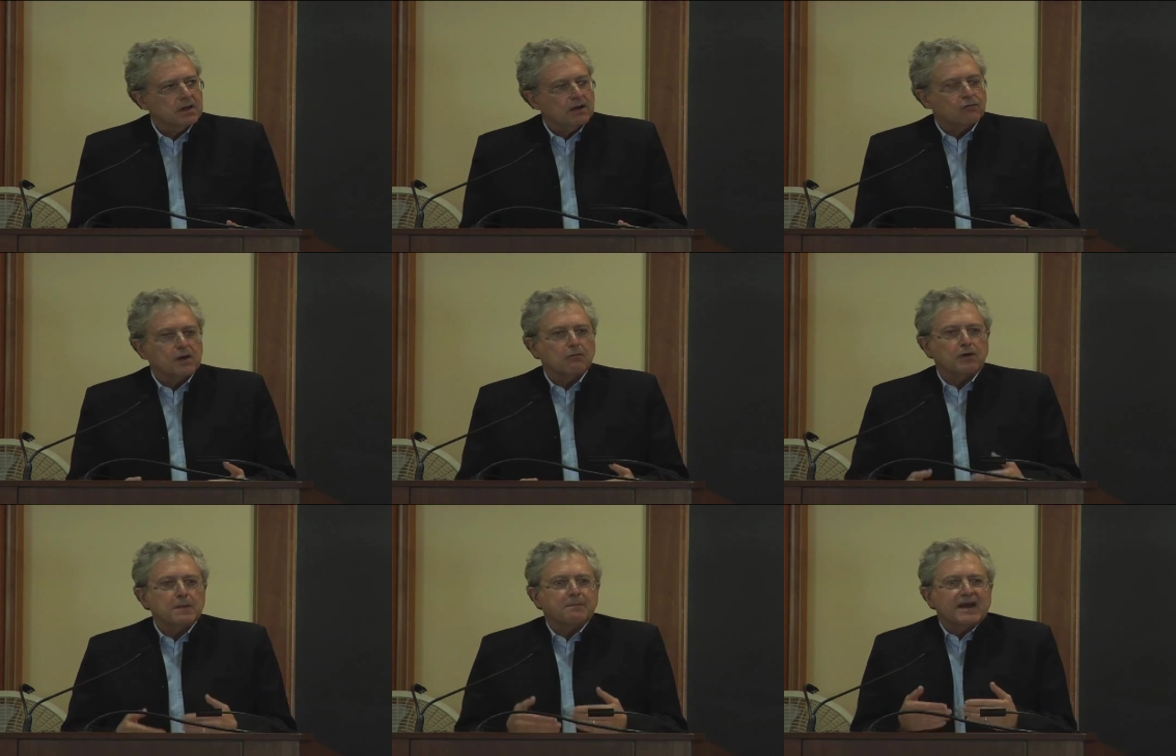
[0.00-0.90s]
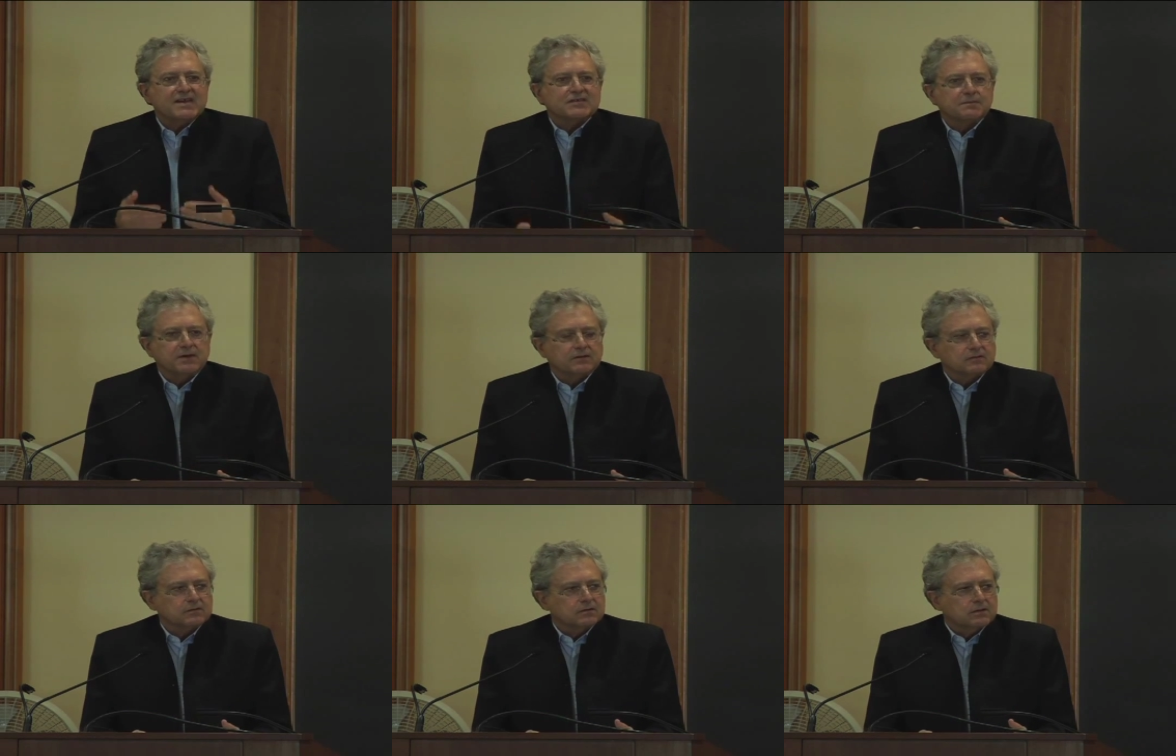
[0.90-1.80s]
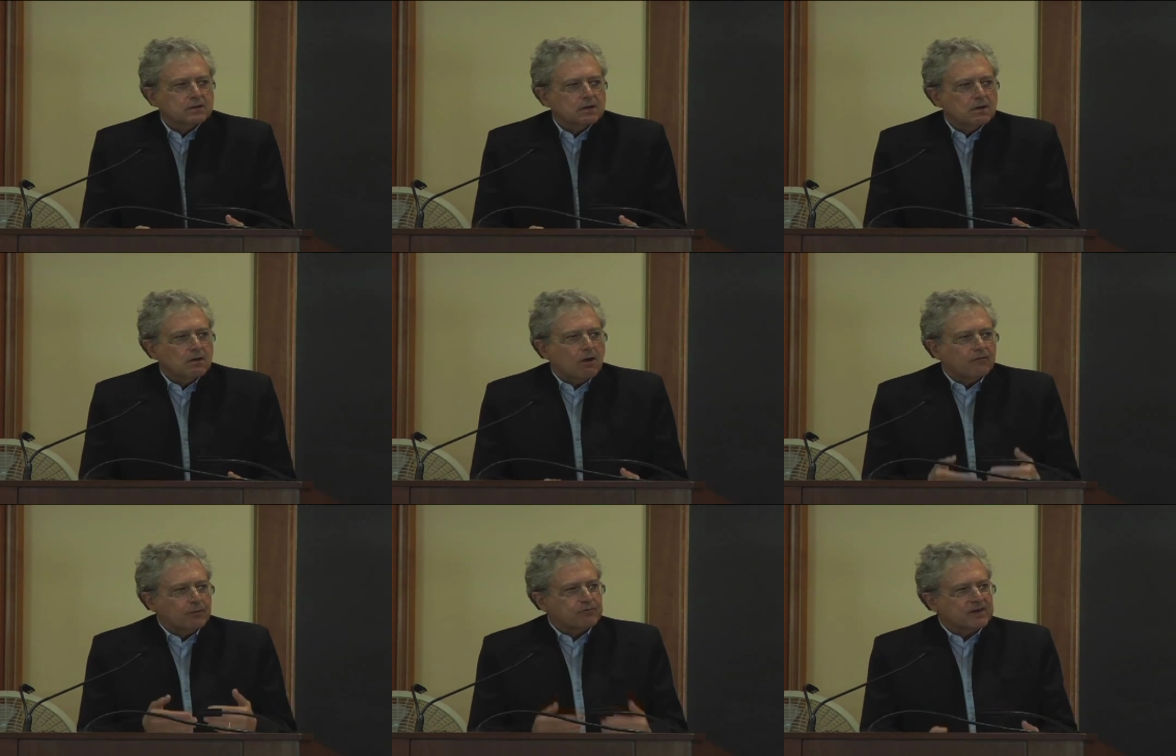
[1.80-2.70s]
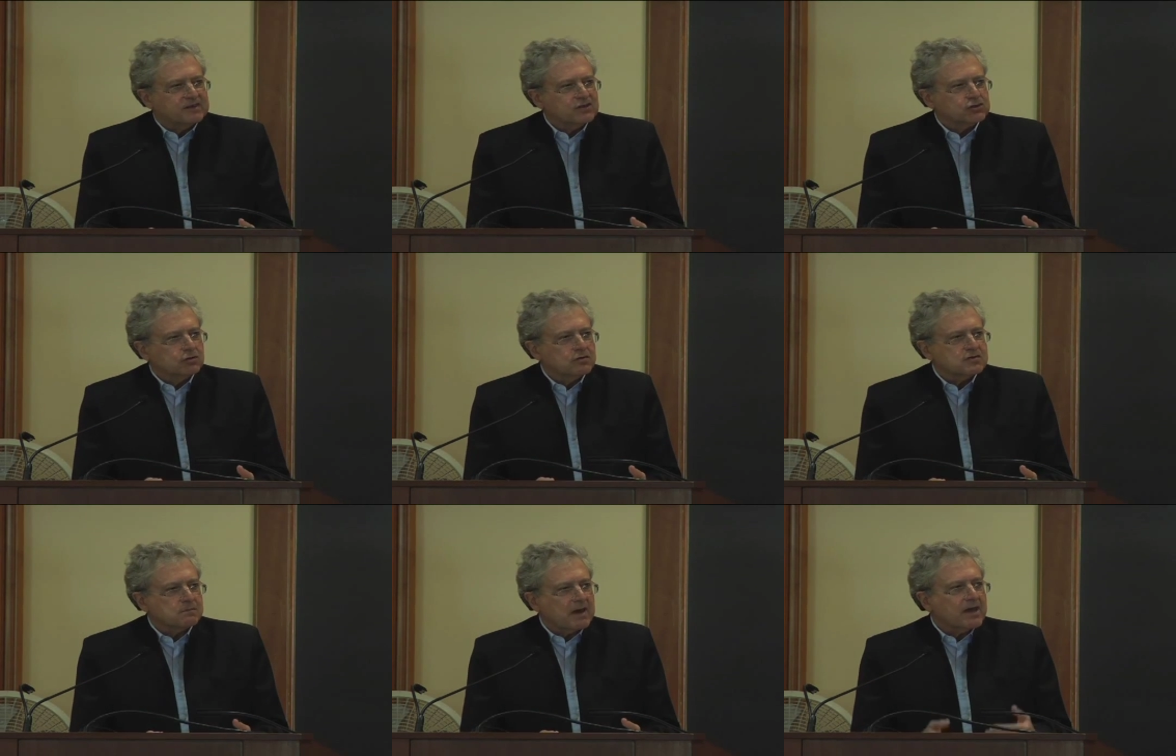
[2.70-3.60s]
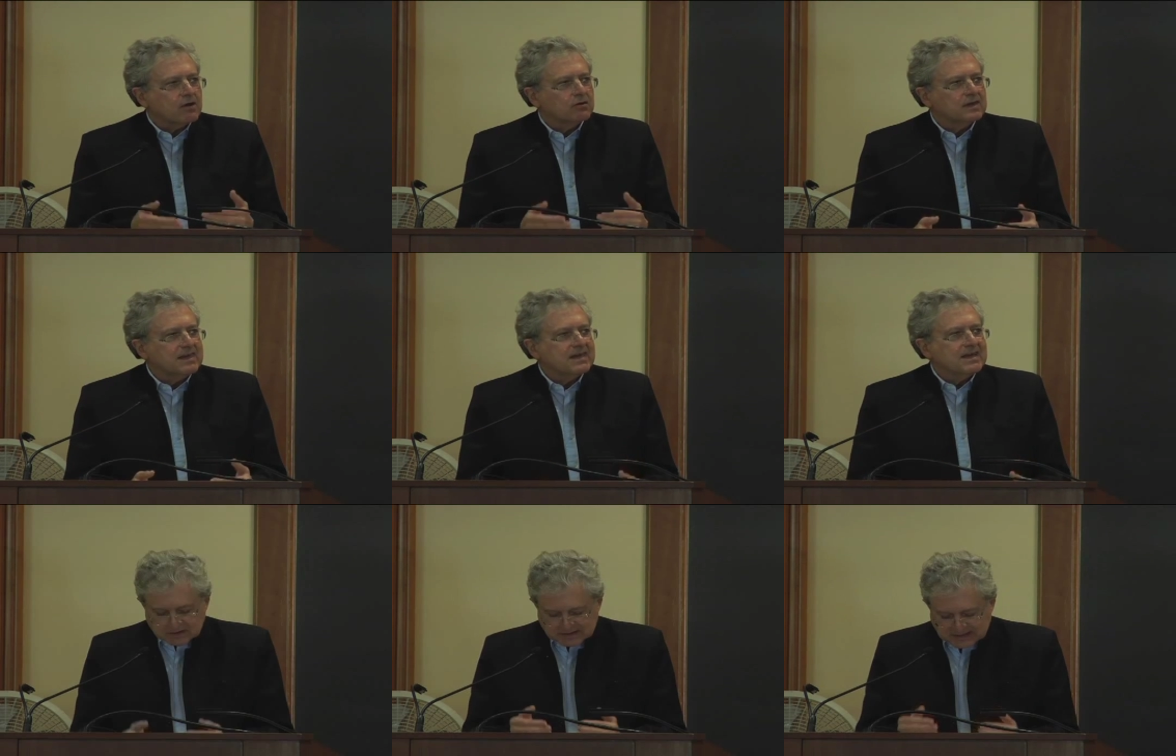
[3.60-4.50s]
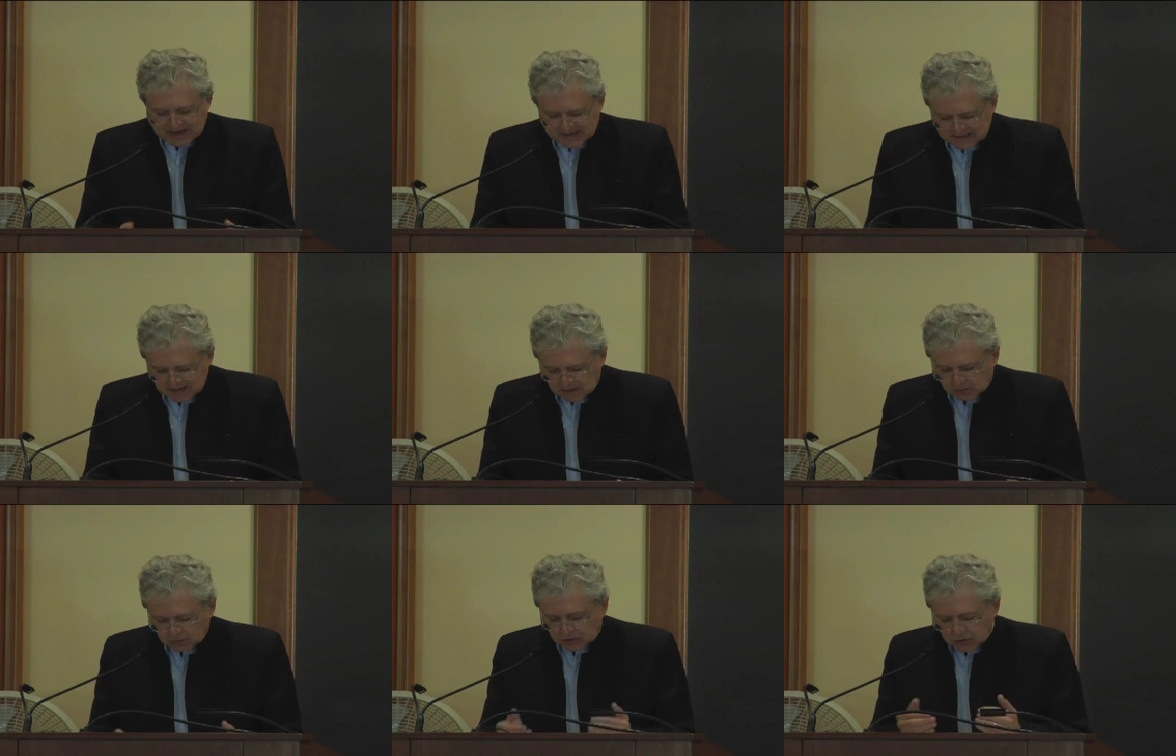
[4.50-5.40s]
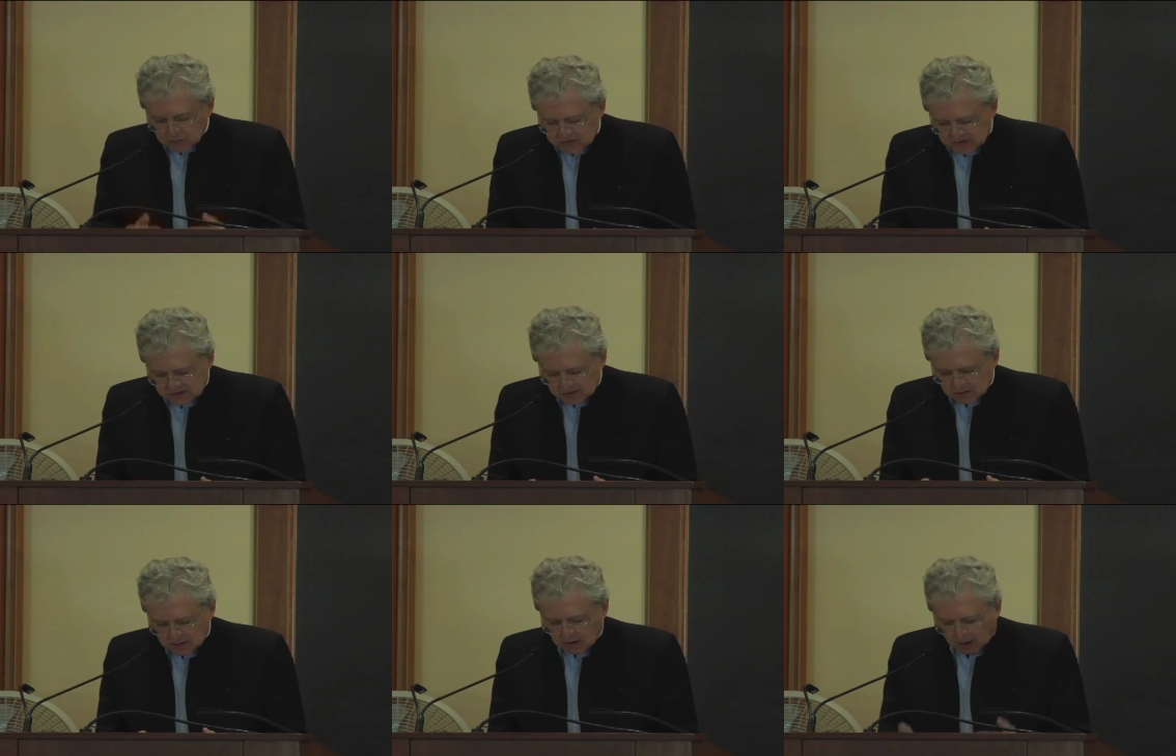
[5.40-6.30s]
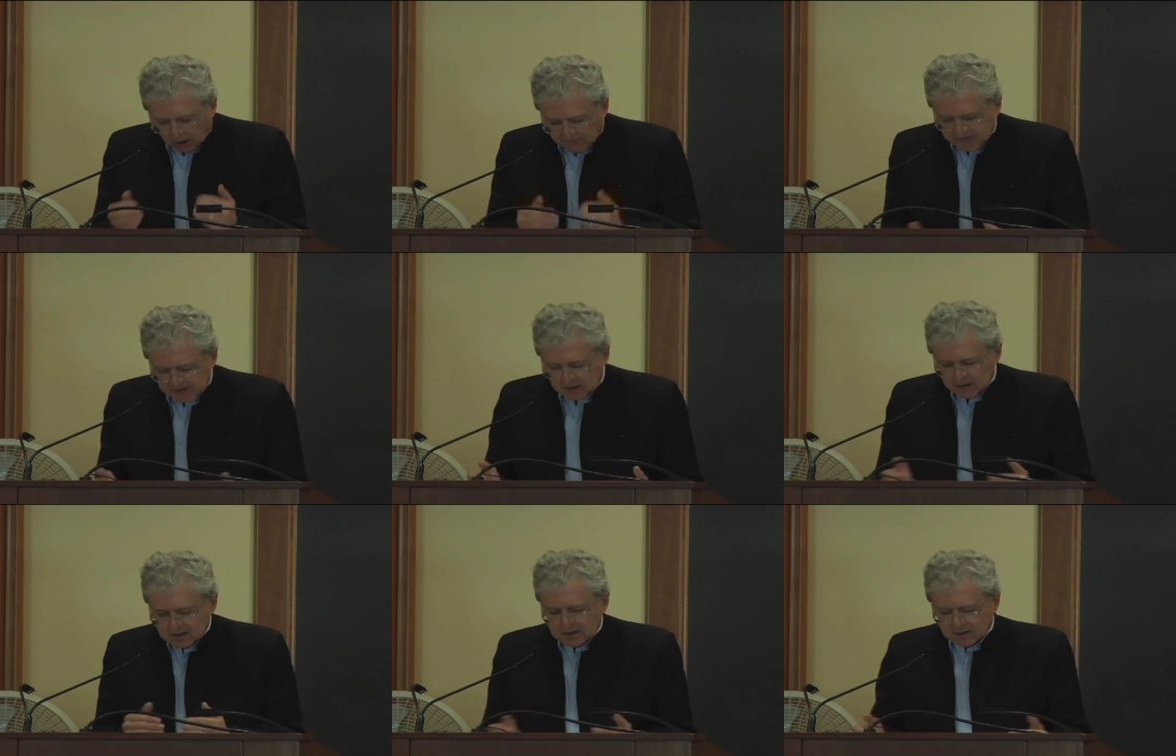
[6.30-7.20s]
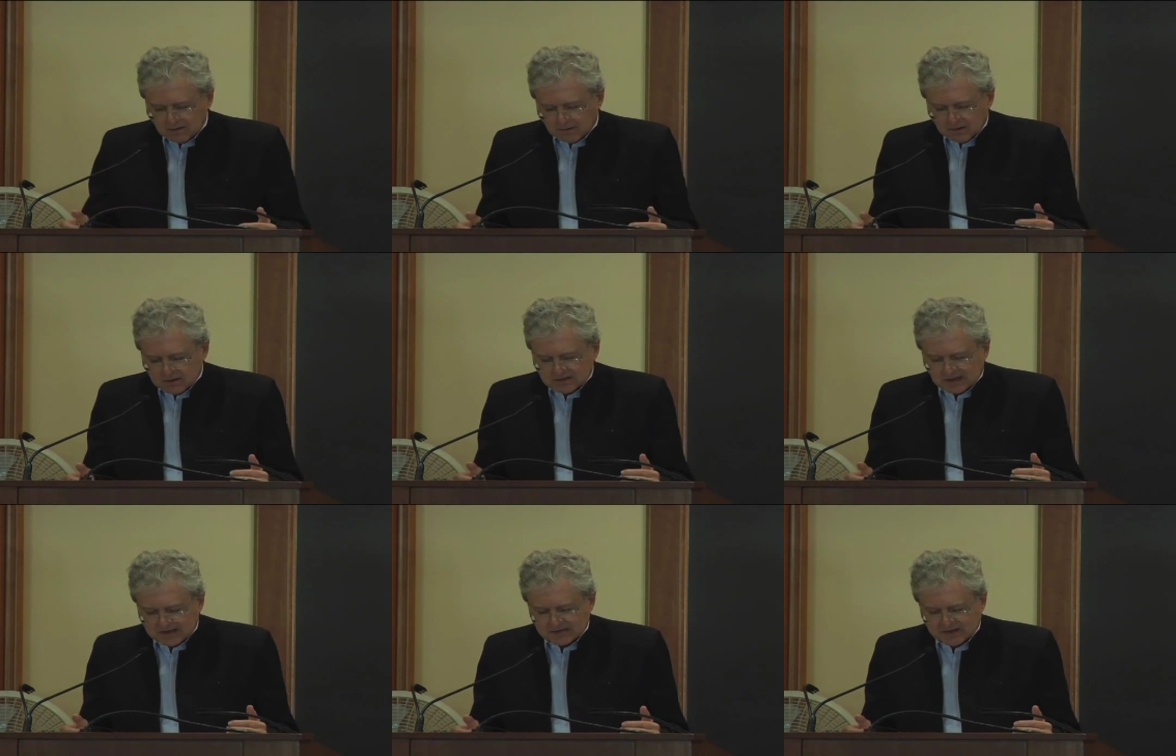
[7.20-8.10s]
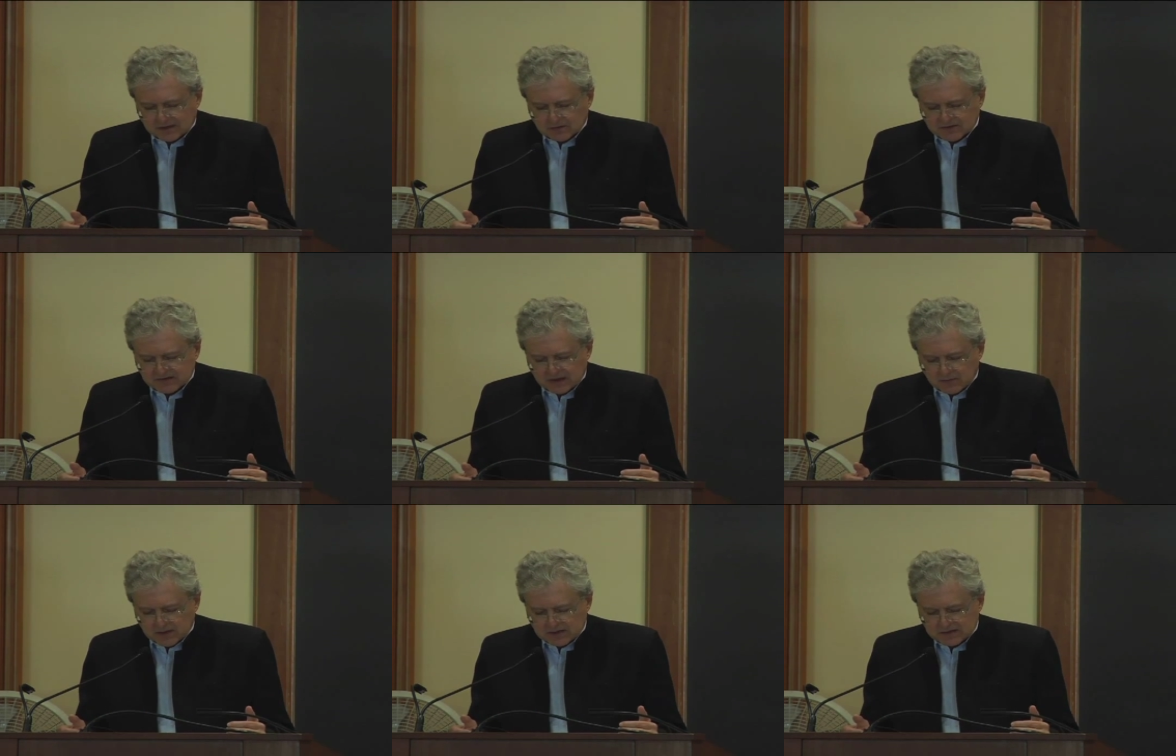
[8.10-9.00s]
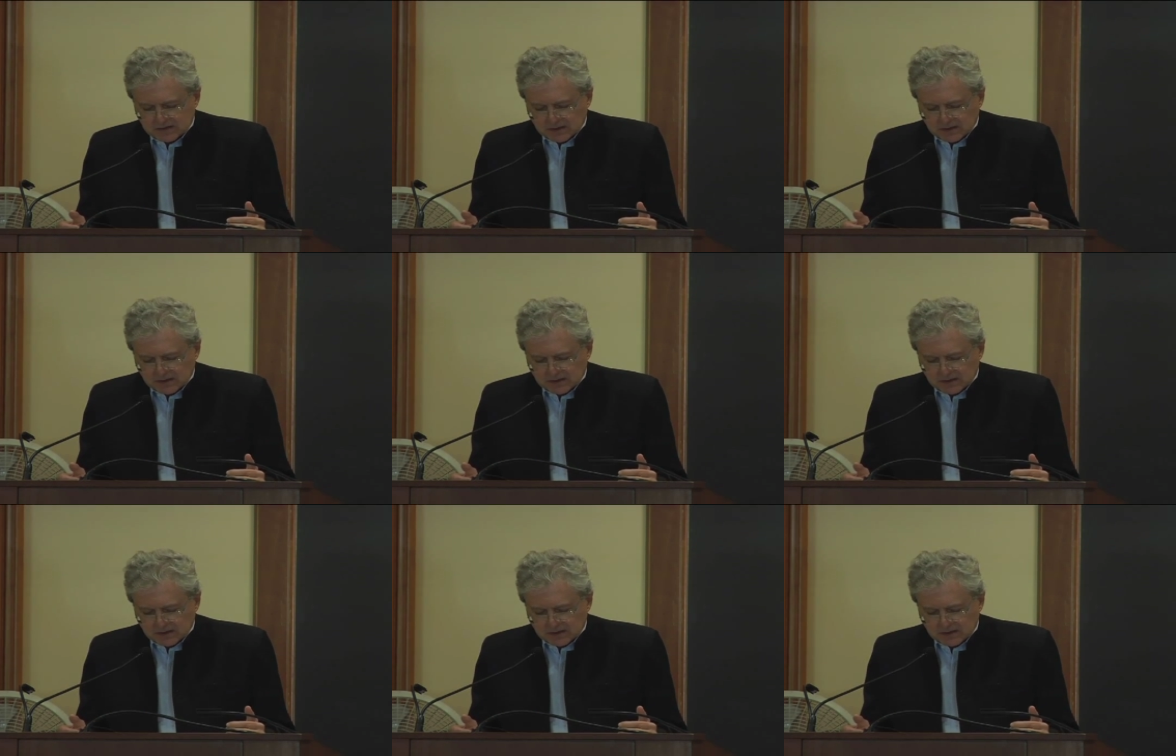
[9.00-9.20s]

the replacement of the practitioners by only technical use of the statistical series.